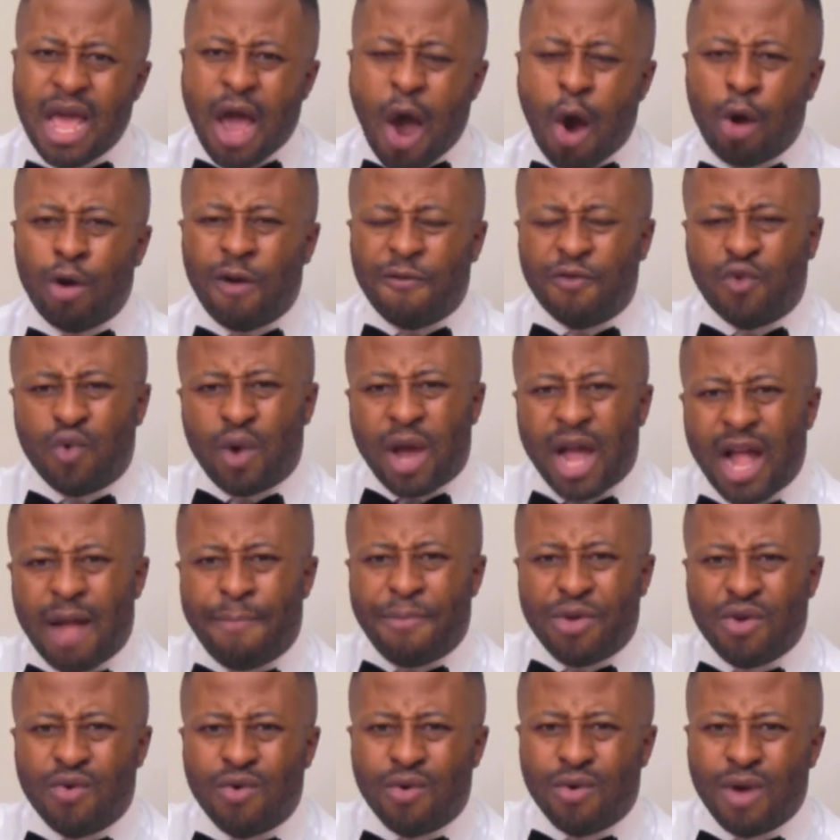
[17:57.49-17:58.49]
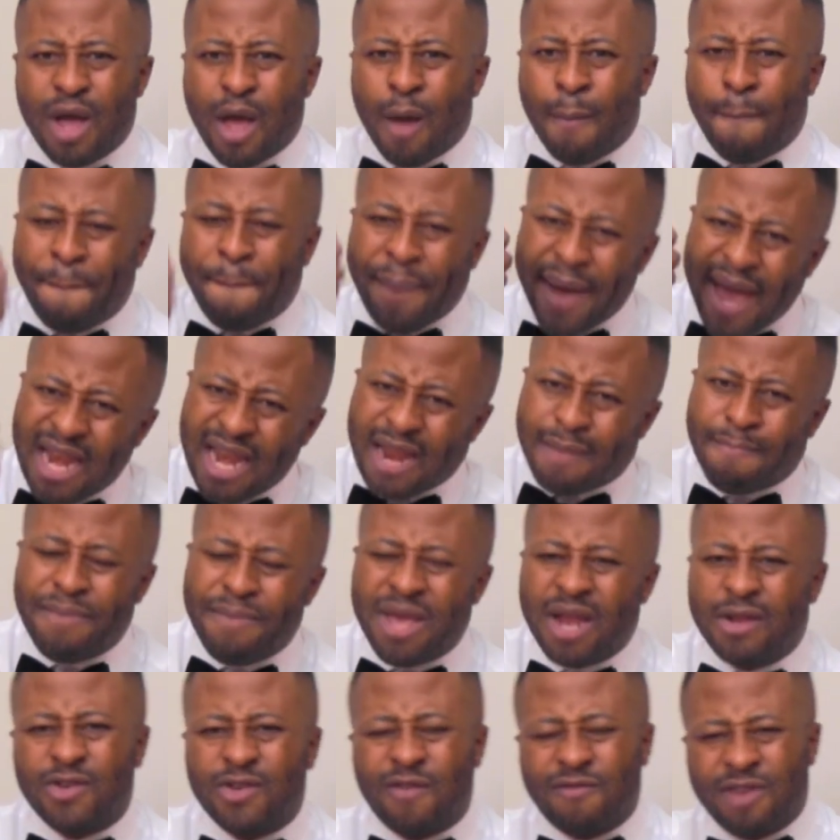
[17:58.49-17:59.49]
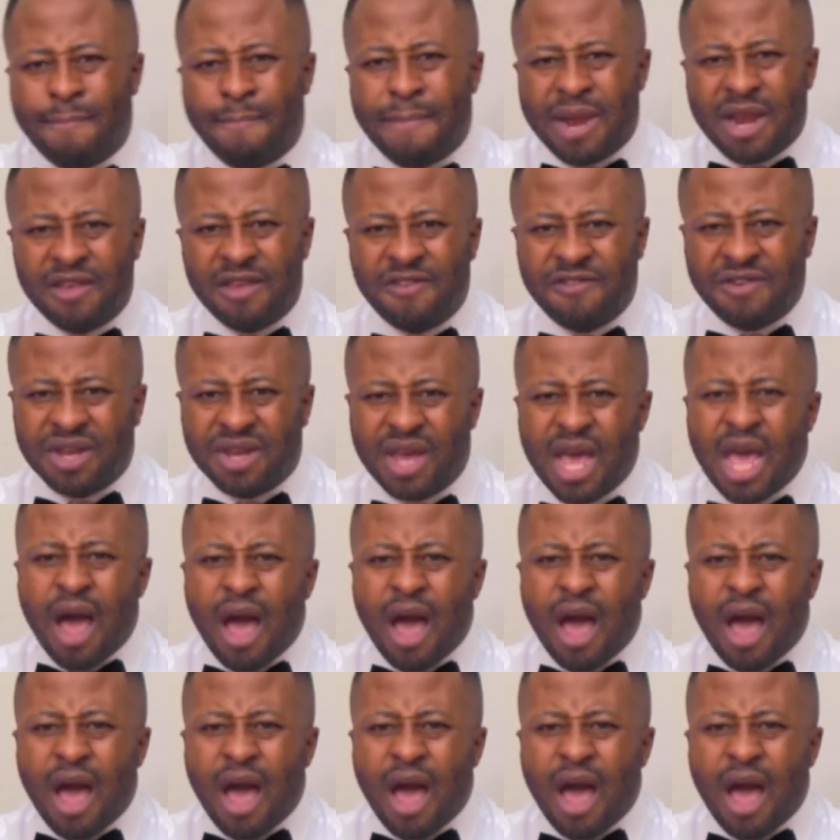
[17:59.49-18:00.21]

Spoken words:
I would love to help you pay the bills of the ministry.